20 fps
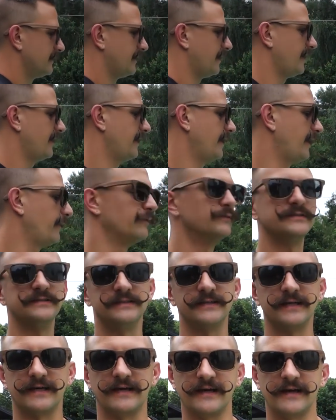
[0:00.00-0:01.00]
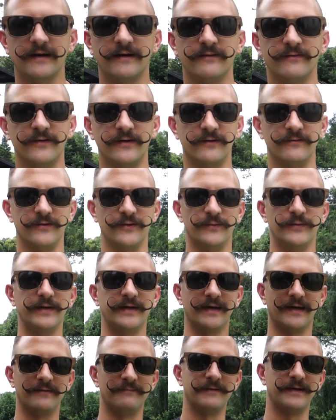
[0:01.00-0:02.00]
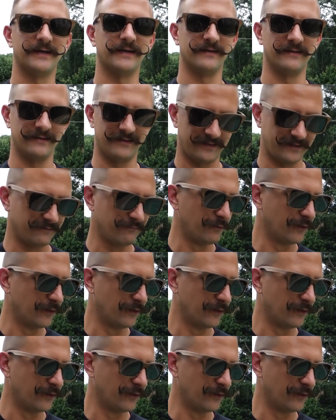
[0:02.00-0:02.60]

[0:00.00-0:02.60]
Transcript: Uh, I wasn't taking care of it over the weekend because